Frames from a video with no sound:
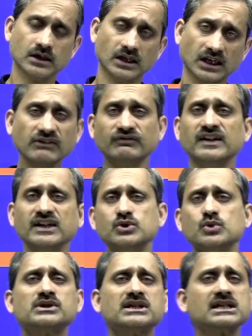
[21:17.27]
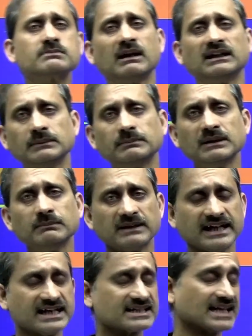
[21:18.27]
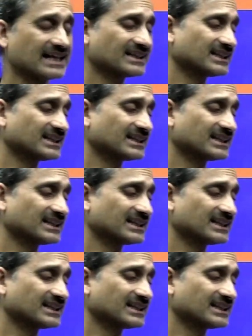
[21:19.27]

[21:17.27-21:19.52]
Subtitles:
If he uses multiple plates, then the